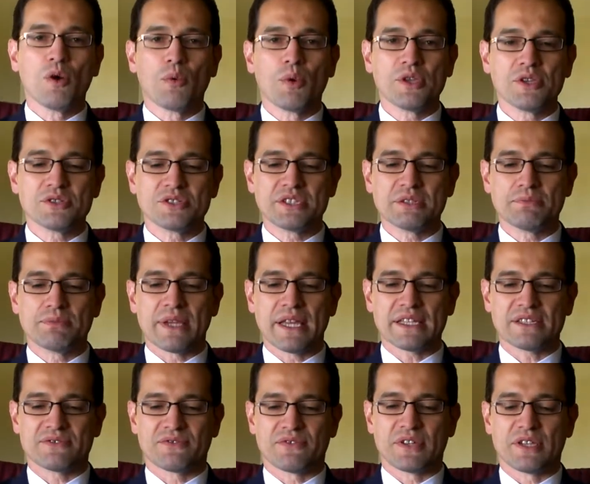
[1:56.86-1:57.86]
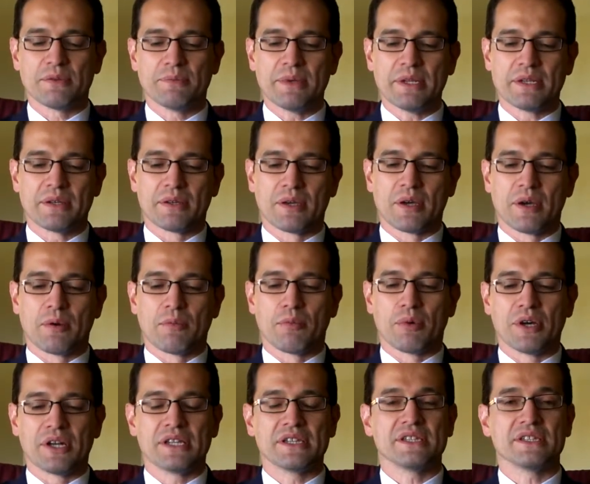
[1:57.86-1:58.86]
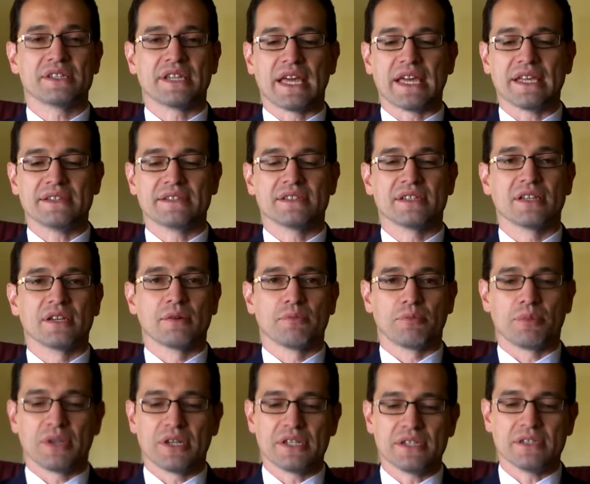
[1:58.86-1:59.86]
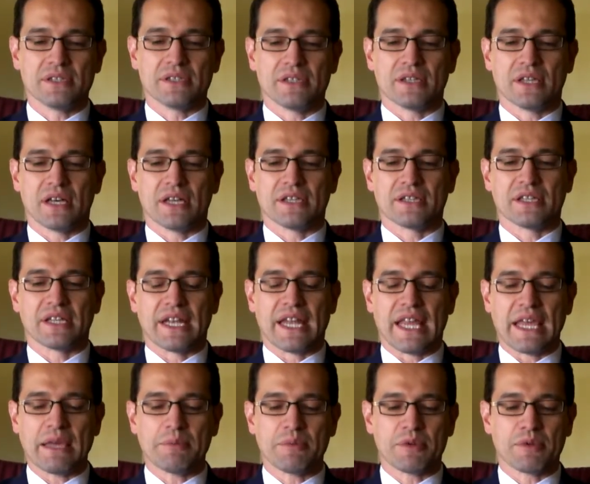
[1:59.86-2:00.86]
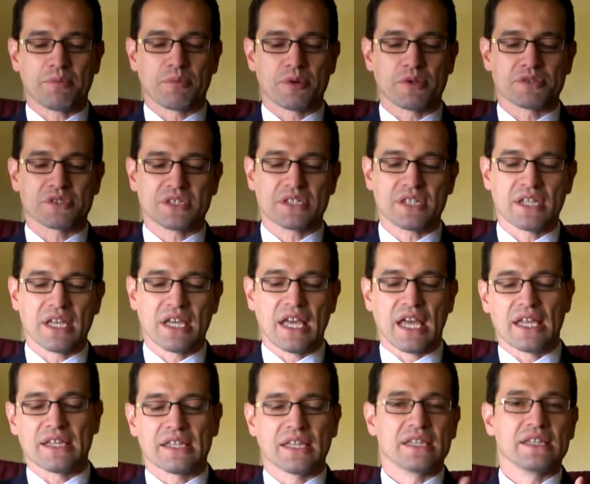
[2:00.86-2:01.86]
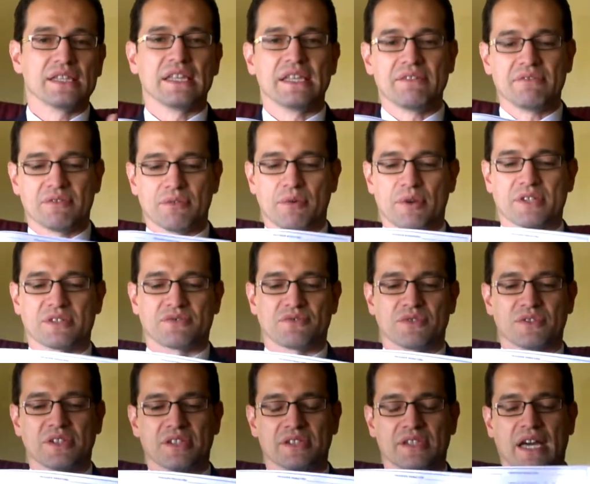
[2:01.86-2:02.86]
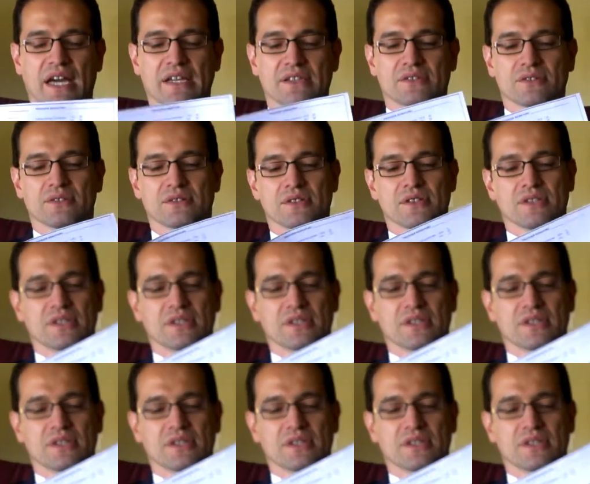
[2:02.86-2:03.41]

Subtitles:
When you see blanks, fill them in. Put in the date, put in the name of the person, and then leave the rest for the doctor.